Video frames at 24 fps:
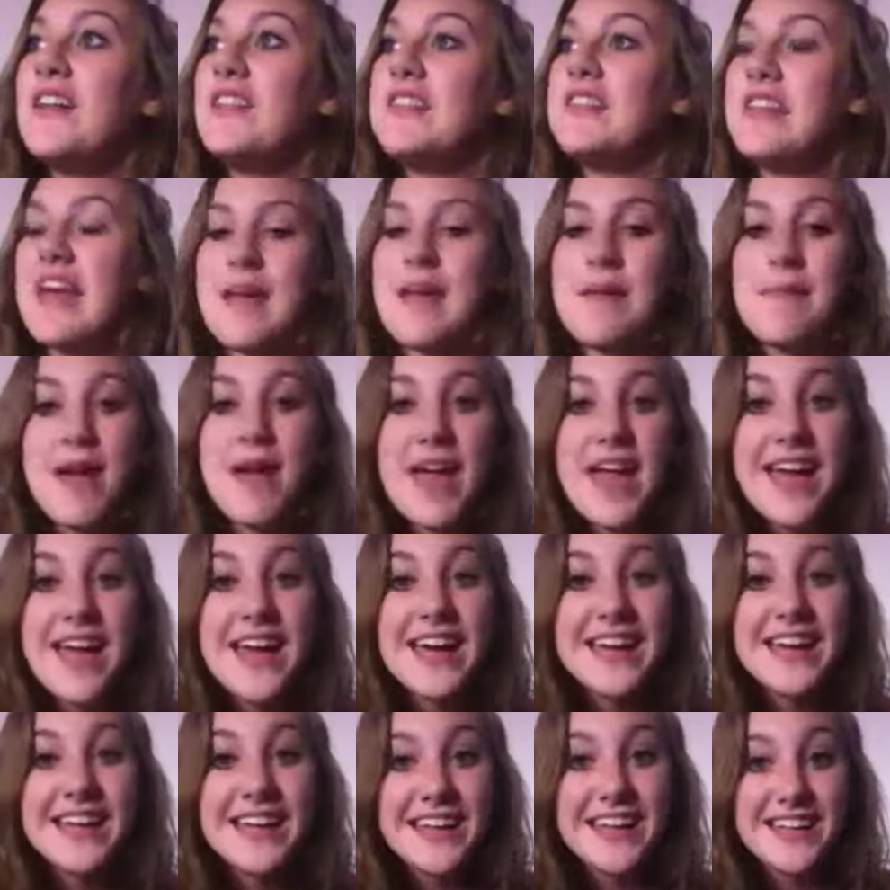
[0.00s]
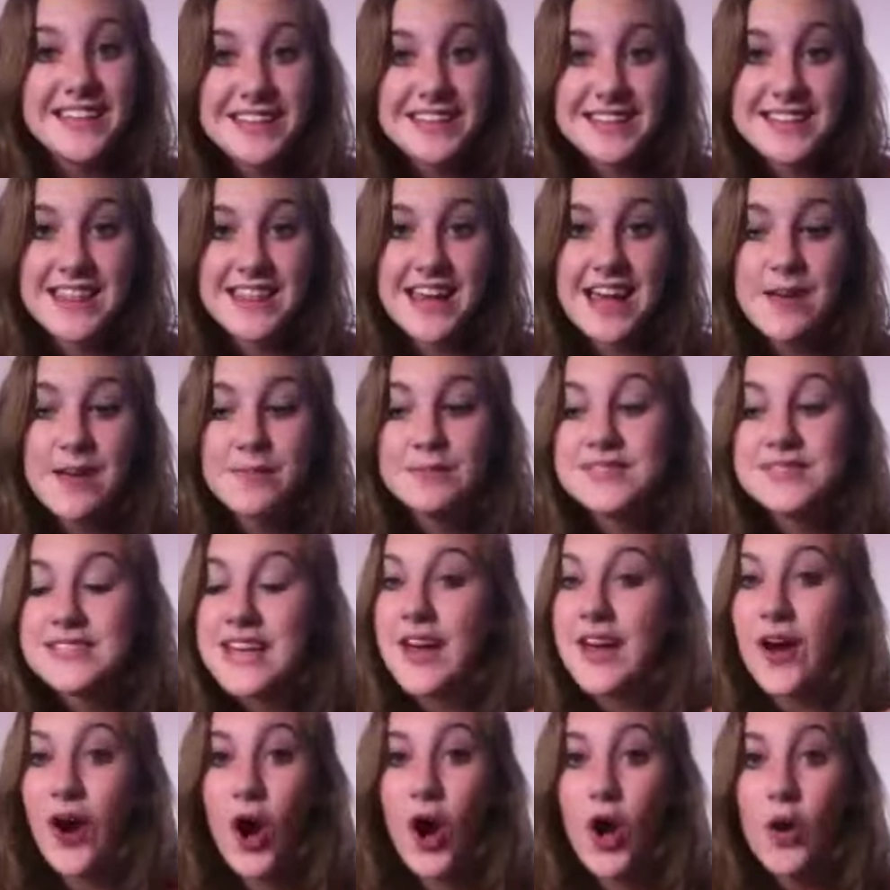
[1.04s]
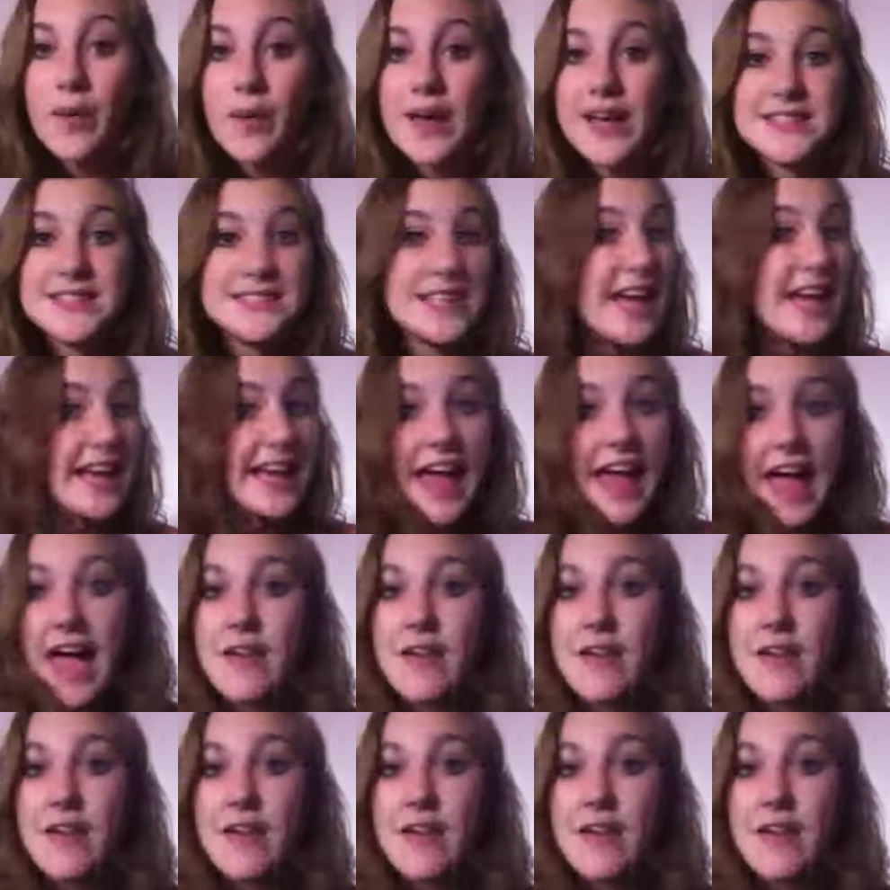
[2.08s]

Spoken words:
they make them say always, like,